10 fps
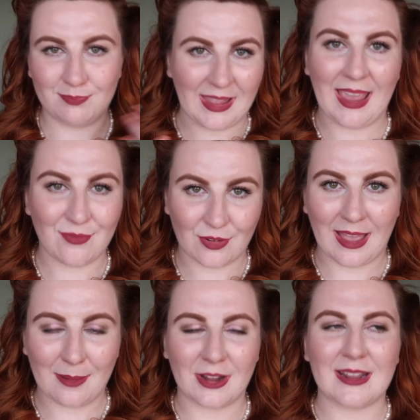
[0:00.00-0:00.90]
get for
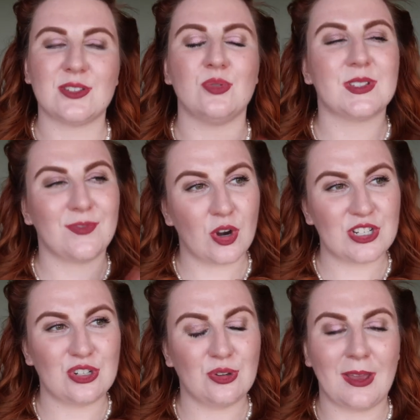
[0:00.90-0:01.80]
that price. So it was
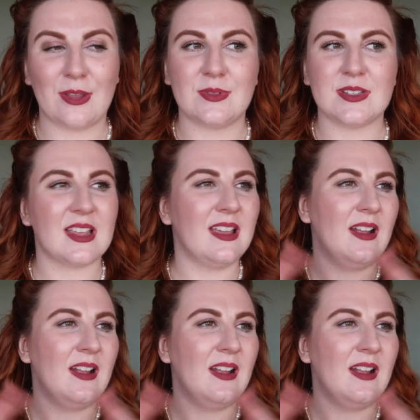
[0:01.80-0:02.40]
£42,